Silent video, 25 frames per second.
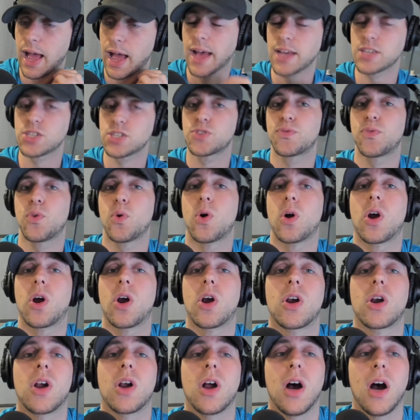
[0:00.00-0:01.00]
as
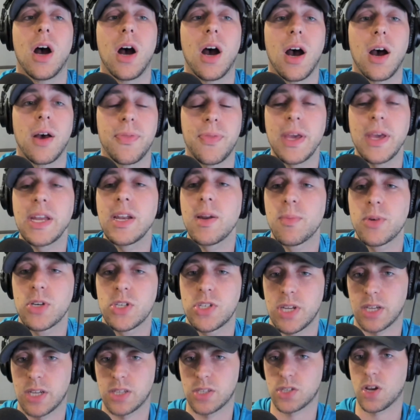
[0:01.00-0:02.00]
for uh, thing number
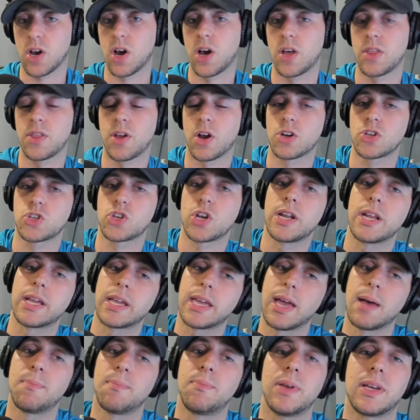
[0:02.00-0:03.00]
six on our training
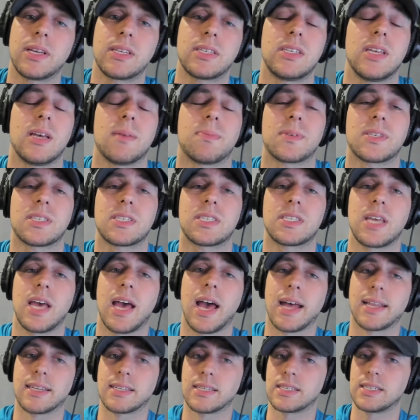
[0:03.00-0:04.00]
camp pick six
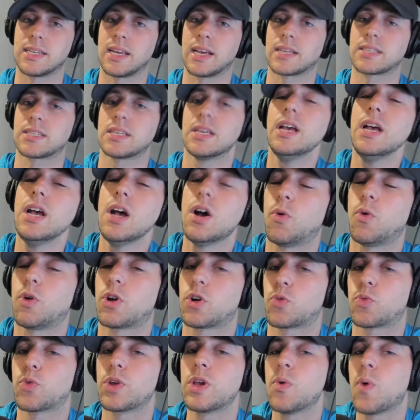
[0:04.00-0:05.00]
at six, I
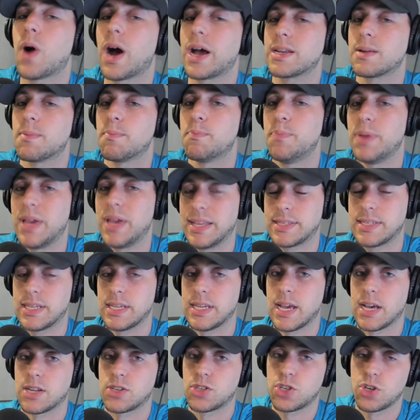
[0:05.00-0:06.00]
want to rewind a bit to
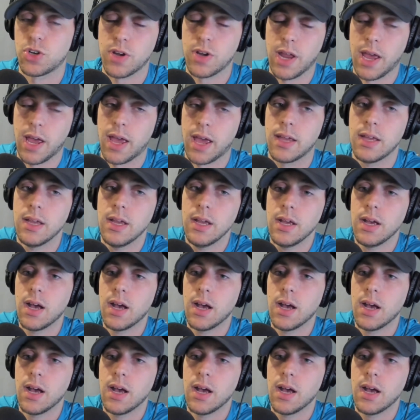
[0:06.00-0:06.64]
yesterday,